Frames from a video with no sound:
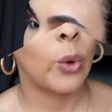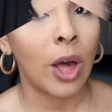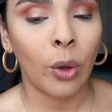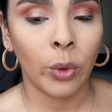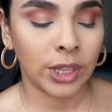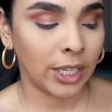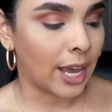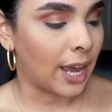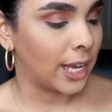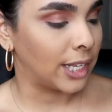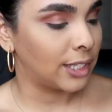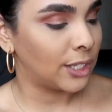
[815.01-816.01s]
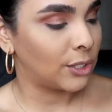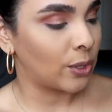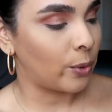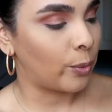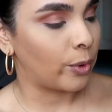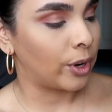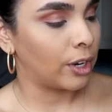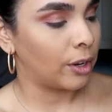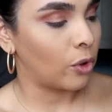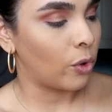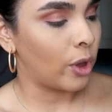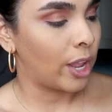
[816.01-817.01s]
With the eyes, so we're
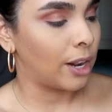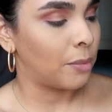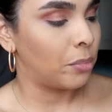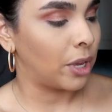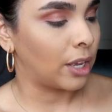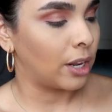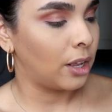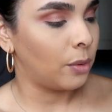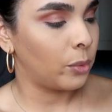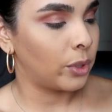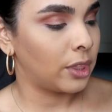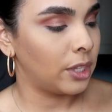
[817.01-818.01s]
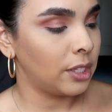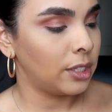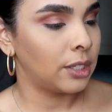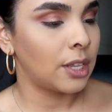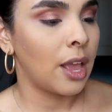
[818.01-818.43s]
gonna go ahead and pick it up with this